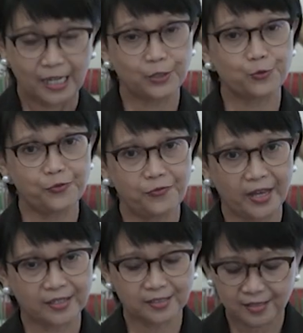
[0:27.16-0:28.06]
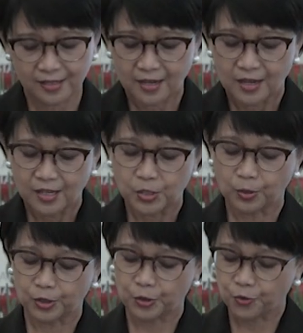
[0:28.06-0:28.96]
It reflects
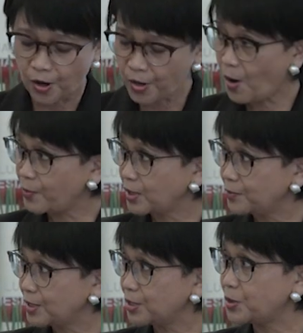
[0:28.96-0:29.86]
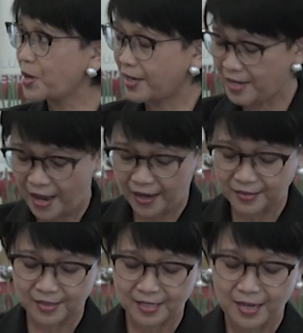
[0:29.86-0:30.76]
your strong commitment to
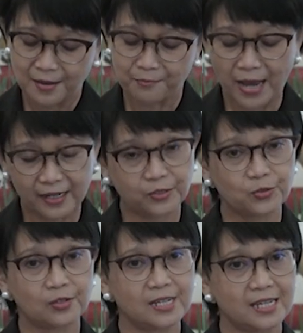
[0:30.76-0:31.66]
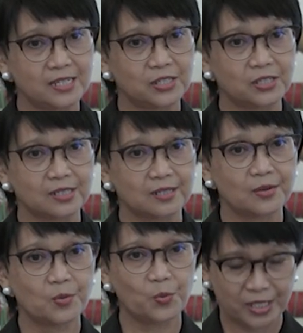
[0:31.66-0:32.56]
enhance bilateral relation
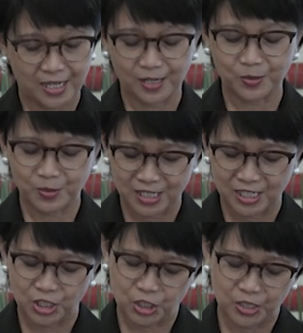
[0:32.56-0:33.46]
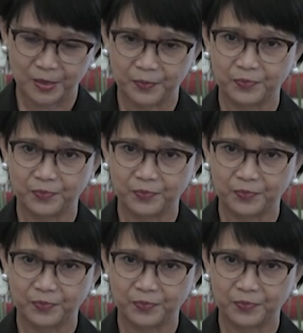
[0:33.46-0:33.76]
with Indonesia.